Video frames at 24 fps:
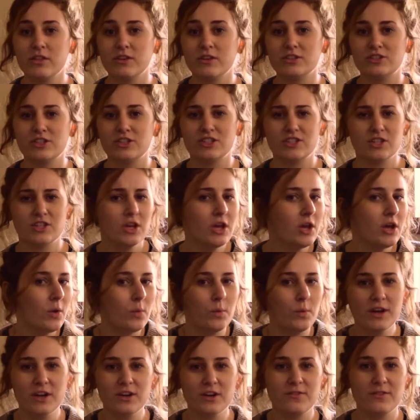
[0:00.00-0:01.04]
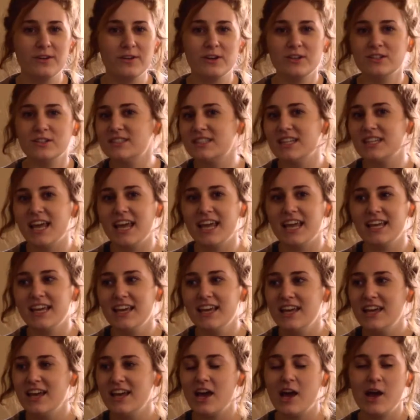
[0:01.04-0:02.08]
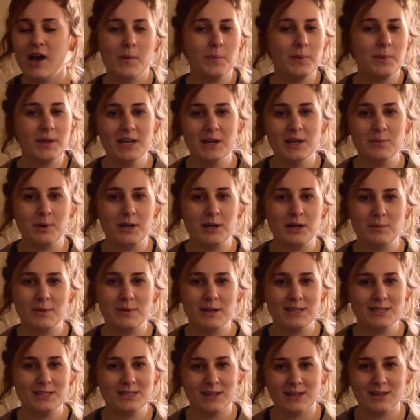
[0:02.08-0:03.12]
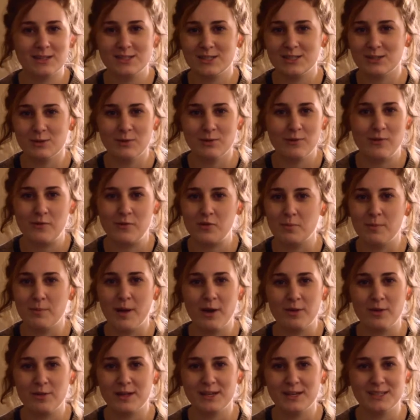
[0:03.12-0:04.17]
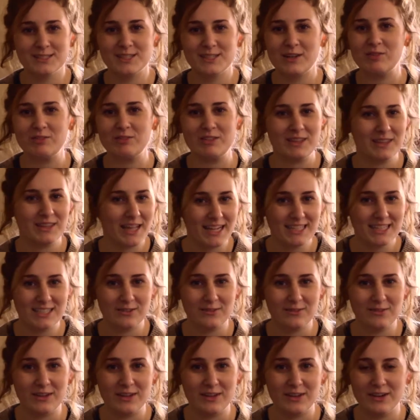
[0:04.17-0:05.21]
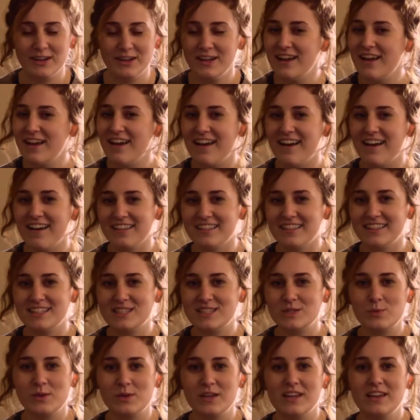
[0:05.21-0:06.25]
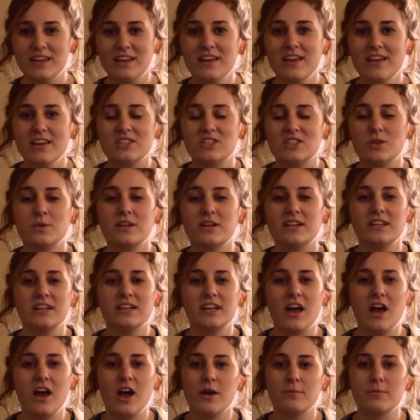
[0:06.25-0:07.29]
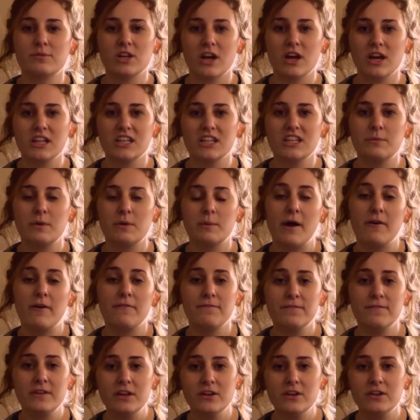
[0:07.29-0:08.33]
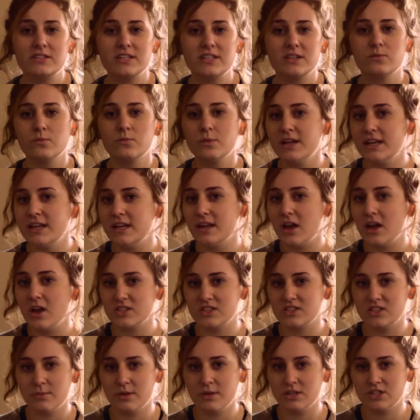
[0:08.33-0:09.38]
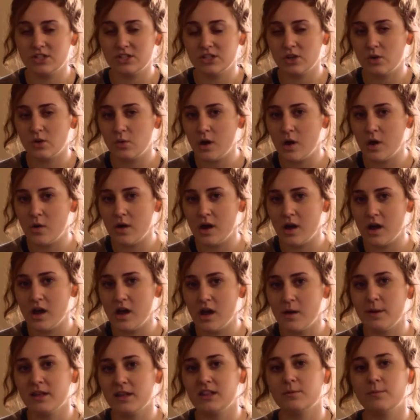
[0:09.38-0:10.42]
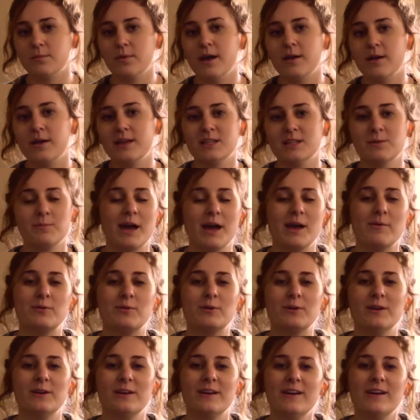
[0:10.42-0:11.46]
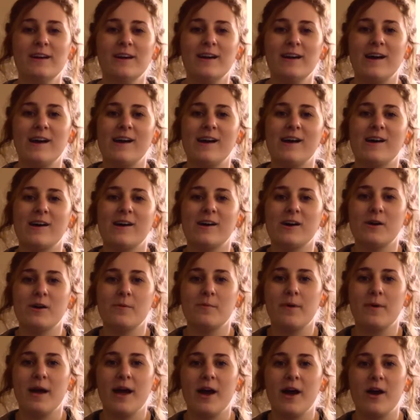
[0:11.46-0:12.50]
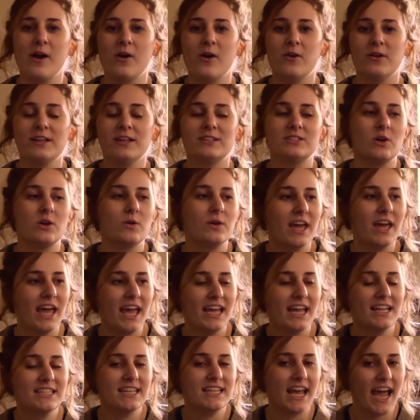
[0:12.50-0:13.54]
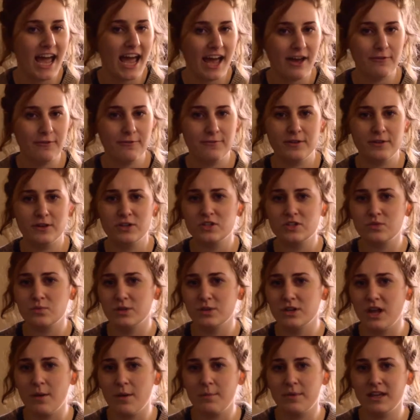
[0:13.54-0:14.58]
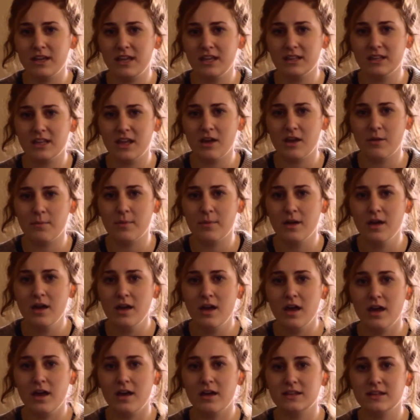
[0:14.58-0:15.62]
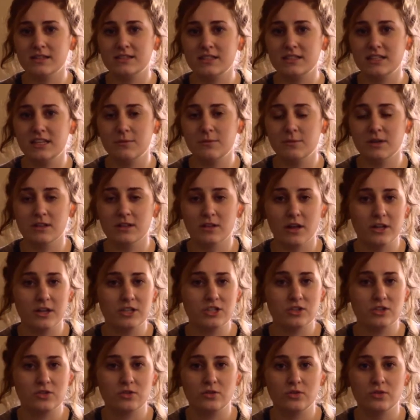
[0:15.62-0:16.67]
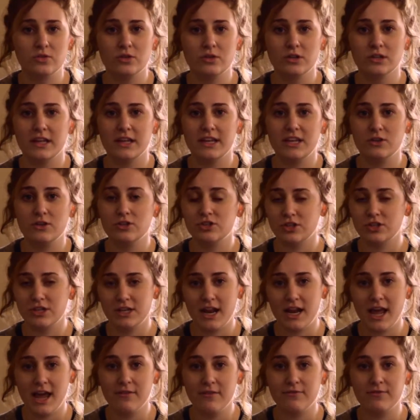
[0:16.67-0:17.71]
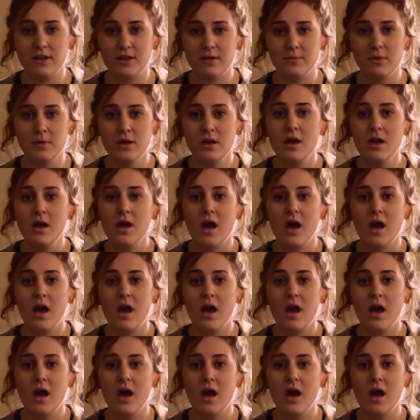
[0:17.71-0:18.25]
or there's just weird fears like peanut butter being stuck to the roof of your mouth. I discovered that that's a fear this week. So we're going to talk a little bit about fears, and Reed also mentioned a quote about in the Bible, how it's okay to have fears. We're not making them seem illogical or like you shouldn't have them,